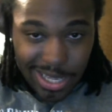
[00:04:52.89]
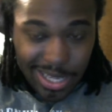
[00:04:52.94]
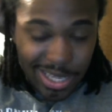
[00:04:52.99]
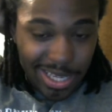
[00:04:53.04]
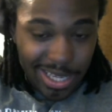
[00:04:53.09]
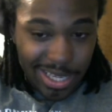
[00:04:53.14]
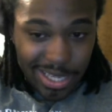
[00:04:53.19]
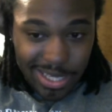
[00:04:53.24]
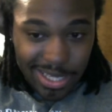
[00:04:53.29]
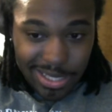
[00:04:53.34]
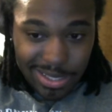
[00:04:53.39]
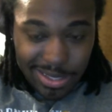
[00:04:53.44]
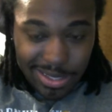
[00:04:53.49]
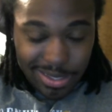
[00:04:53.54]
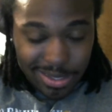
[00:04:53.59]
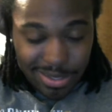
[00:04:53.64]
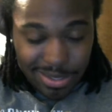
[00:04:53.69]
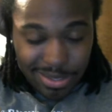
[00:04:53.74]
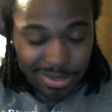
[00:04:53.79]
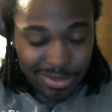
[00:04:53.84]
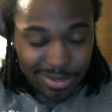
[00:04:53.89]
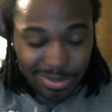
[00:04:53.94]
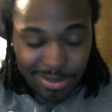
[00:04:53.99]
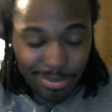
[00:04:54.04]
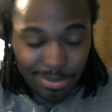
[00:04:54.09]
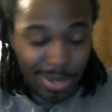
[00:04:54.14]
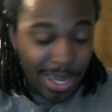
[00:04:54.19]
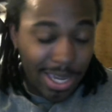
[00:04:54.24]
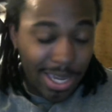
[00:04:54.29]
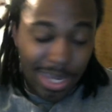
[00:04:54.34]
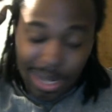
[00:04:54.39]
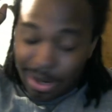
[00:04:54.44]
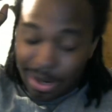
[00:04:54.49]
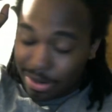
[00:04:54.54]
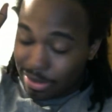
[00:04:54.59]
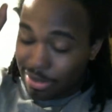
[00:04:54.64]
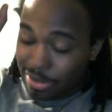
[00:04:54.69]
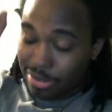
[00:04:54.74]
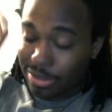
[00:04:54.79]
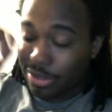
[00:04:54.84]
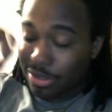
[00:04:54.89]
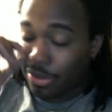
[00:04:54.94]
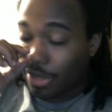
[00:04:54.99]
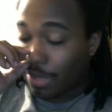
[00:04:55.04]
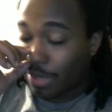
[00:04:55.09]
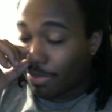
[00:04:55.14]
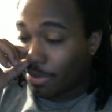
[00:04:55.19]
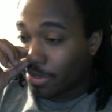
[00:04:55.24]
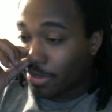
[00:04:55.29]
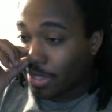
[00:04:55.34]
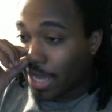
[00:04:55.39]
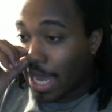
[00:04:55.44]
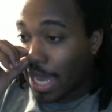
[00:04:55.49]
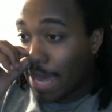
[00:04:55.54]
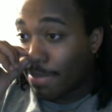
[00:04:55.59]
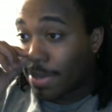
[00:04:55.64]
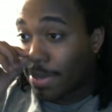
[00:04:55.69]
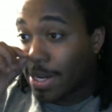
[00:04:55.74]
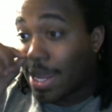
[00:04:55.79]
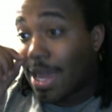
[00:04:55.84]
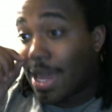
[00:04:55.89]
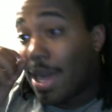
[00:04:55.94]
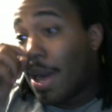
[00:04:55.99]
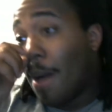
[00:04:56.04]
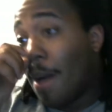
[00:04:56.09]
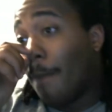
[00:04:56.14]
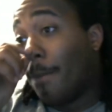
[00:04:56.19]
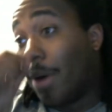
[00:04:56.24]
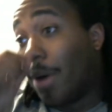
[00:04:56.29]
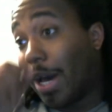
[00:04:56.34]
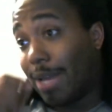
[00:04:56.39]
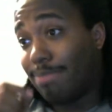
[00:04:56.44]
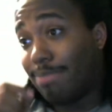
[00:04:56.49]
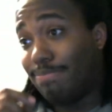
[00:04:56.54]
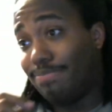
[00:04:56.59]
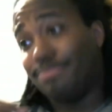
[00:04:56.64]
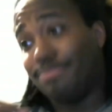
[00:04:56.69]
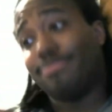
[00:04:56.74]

He's the main character, so that's supposed to happen. But,